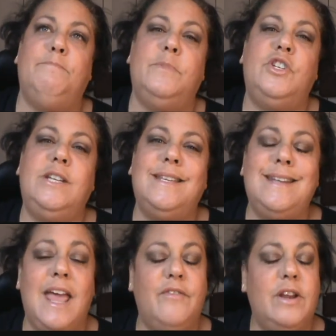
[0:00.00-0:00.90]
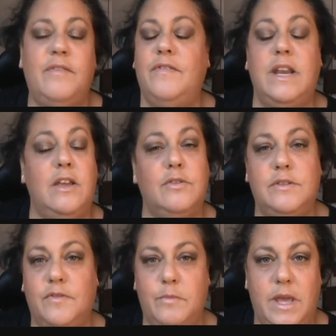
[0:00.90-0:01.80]
She doesn't have enough
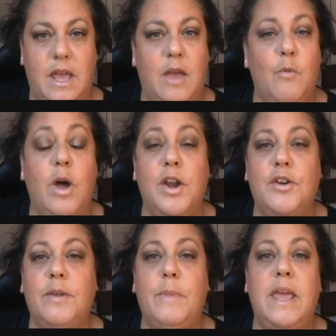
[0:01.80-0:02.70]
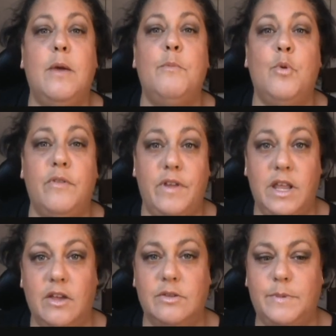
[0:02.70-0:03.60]
videos for me. I want her to make more
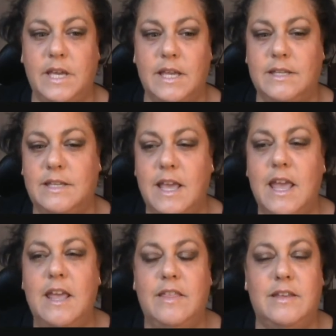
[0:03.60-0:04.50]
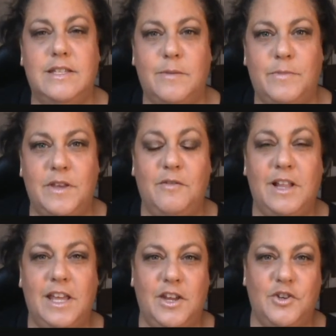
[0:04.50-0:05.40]
videos because there's something
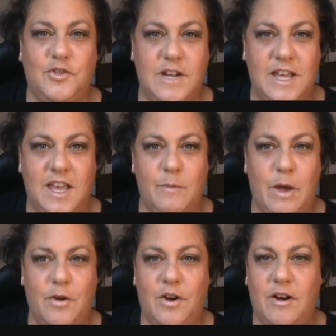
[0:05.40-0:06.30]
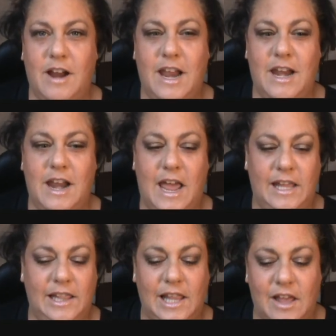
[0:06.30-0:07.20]
really intriguing about her, and
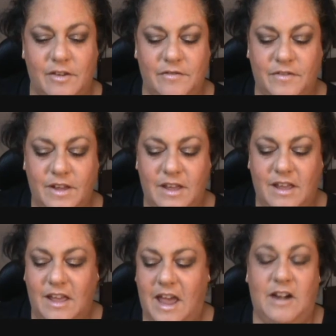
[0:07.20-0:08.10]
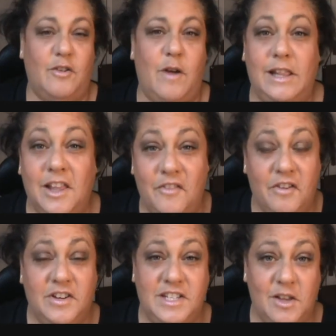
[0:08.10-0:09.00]
I love
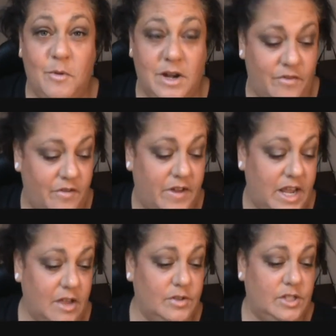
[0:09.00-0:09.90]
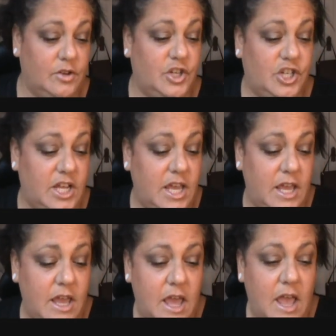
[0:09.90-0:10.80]
every single one of her videos. So she